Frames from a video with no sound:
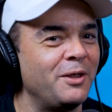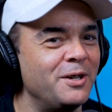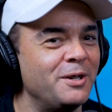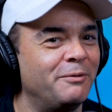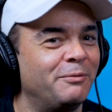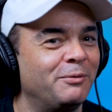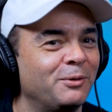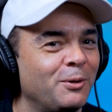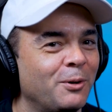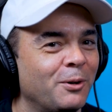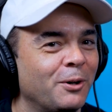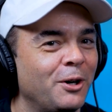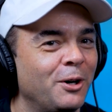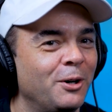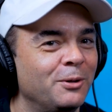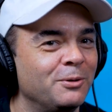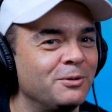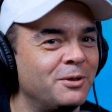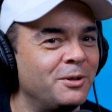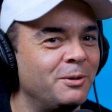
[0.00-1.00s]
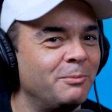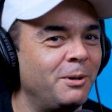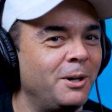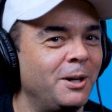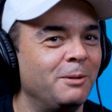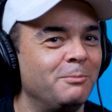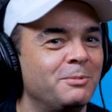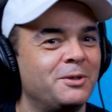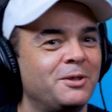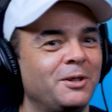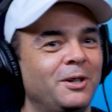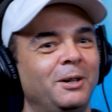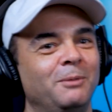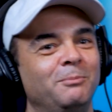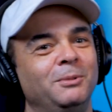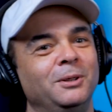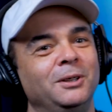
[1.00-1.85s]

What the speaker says: I think Florida owns the pub sub.